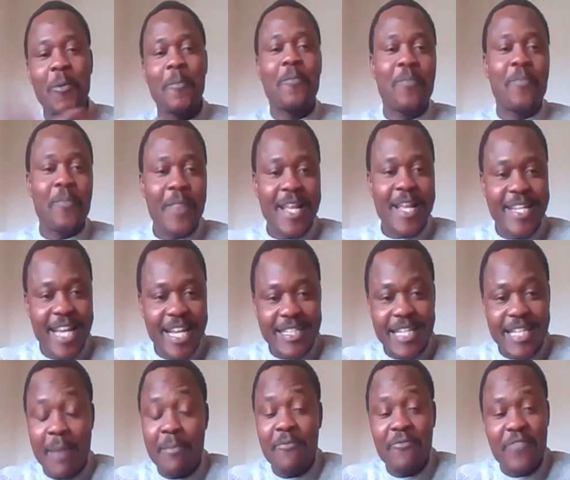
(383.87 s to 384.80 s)
So
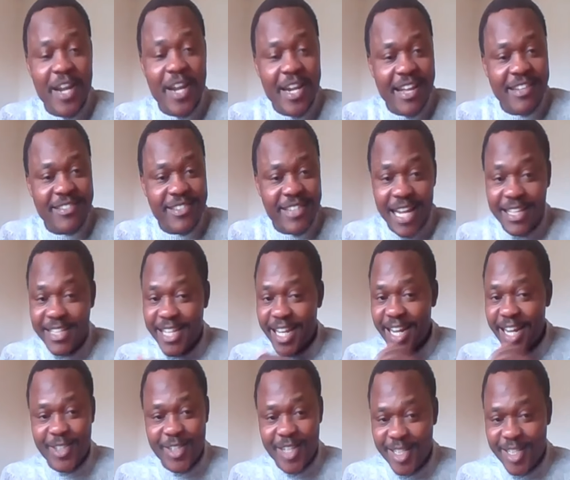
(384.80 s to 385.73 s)
yes, I'm very
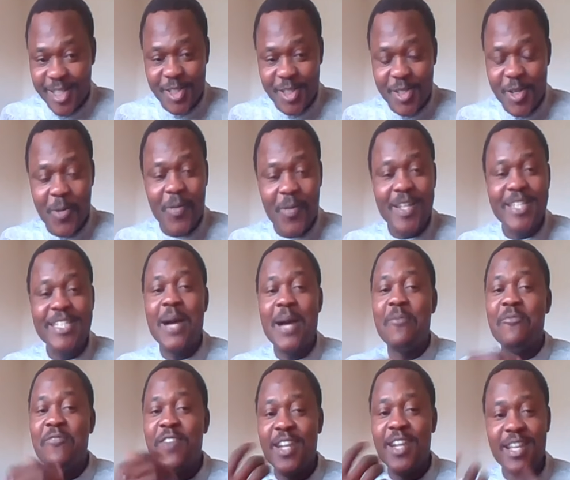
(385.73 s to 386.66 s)
excited, as you can see
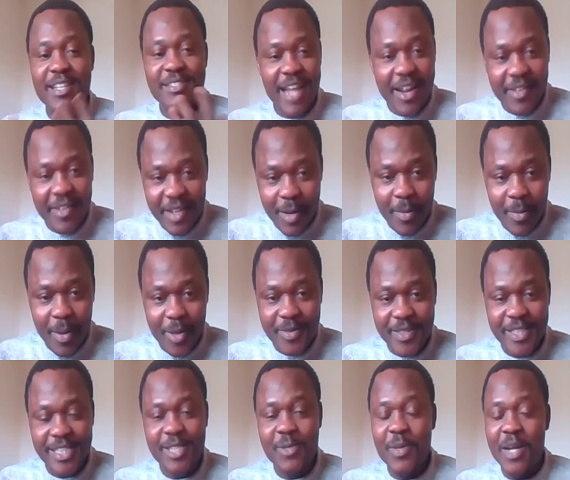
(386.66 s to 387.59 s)
already. I'm very excited
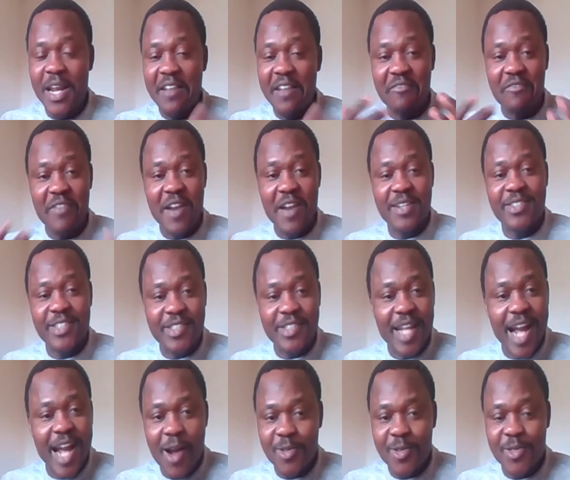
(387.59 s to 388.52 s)
about it. When I
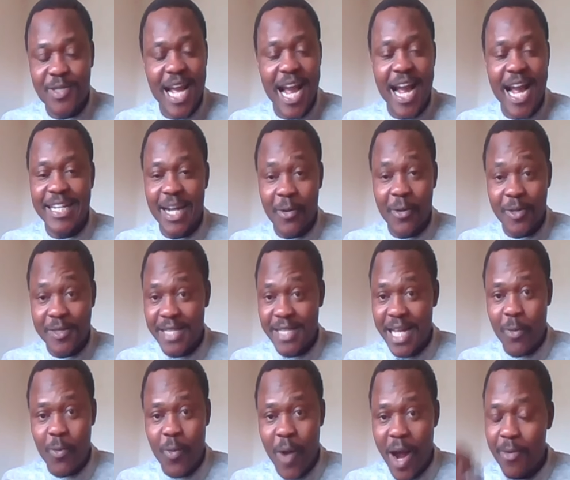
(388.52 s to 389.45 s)
found it out and I
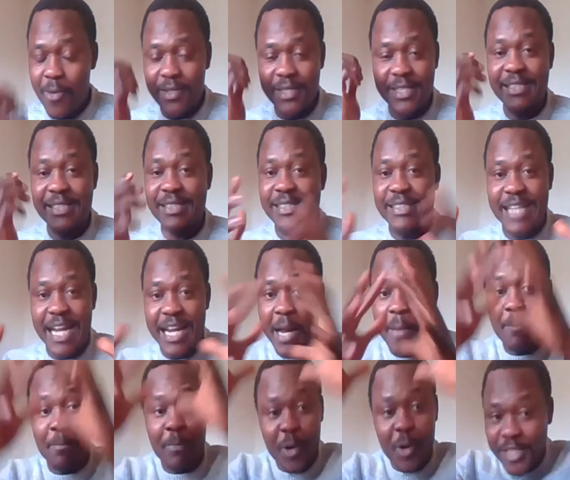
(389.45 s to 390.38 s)
was like, wow, this is
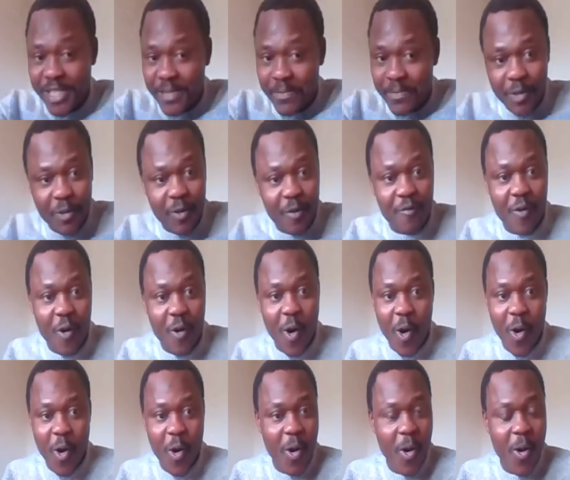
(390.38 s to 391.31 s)
an embodiment
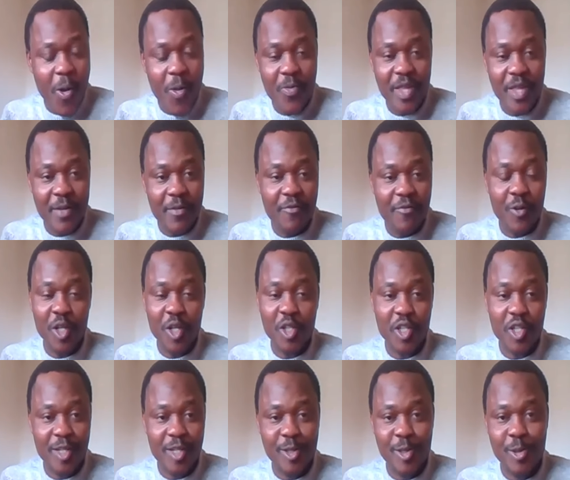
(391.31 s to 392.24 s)
of all the
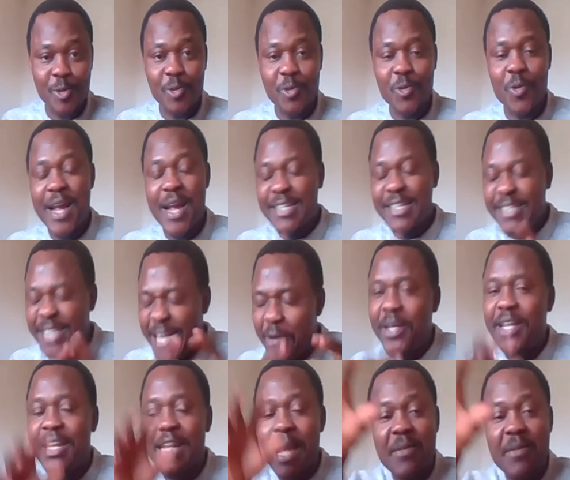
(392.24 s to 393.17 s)
vocational schools. So I
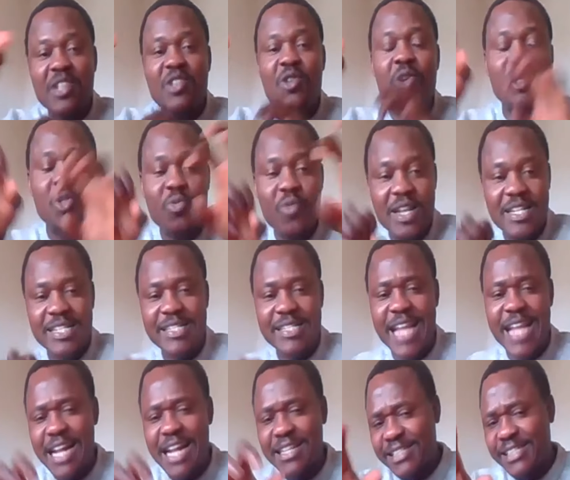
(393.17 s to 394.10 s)
said, okay, let me just
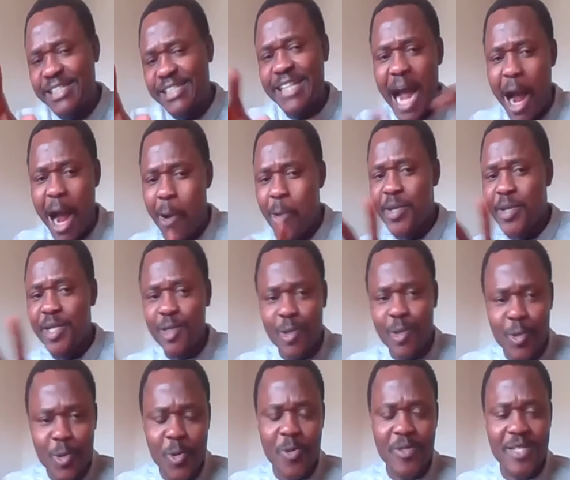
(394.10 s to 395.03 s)
register and see how
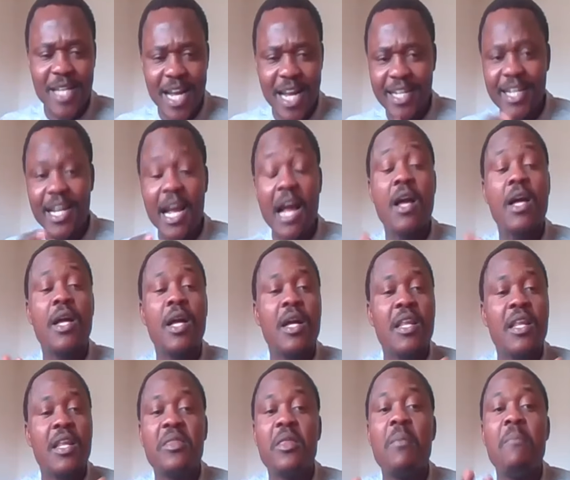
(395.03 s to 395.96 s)
it looks. And
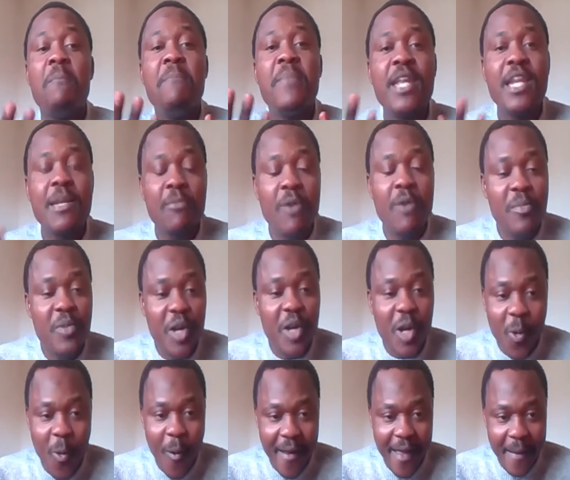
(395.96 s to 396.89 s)
the
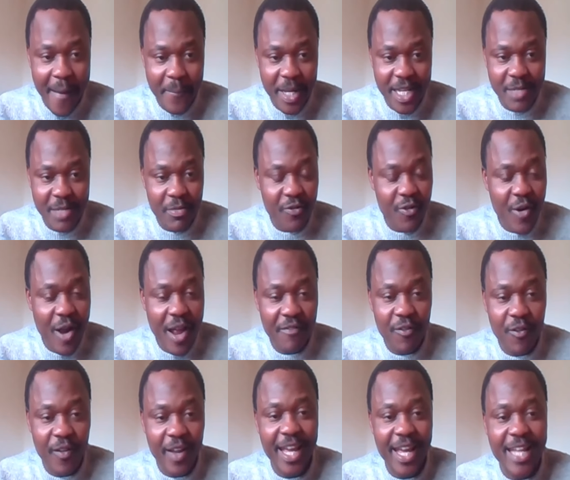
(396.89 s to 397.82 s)
minimum requirement,
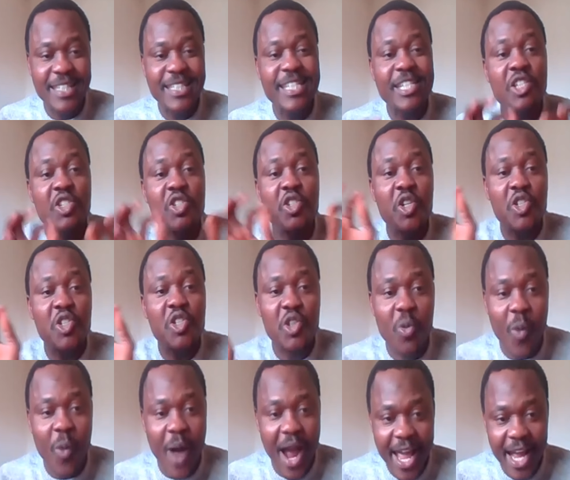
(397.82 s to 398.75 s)
before I forget, is
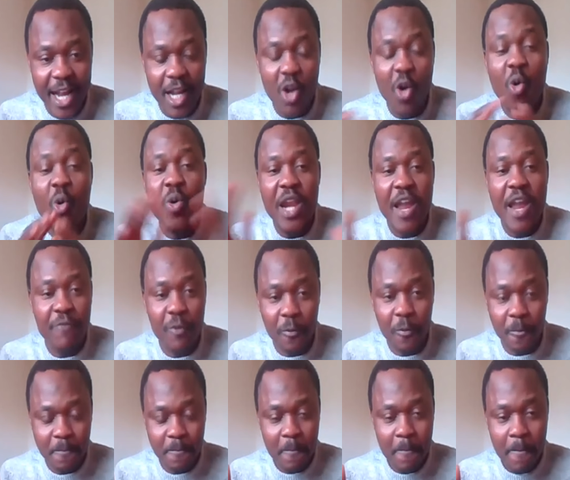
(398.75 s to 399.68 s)
just your WAEC, O
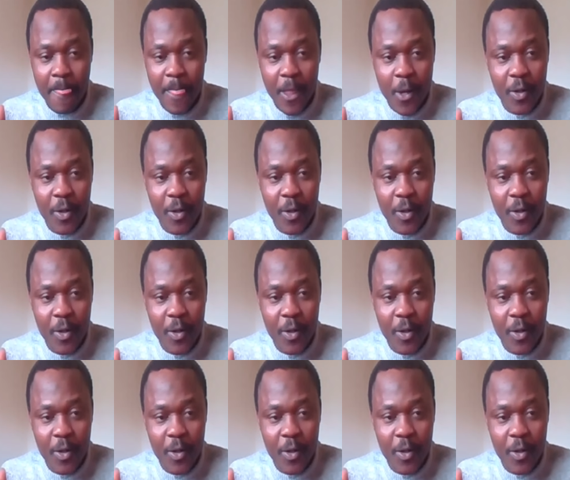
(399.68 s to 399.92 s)
level.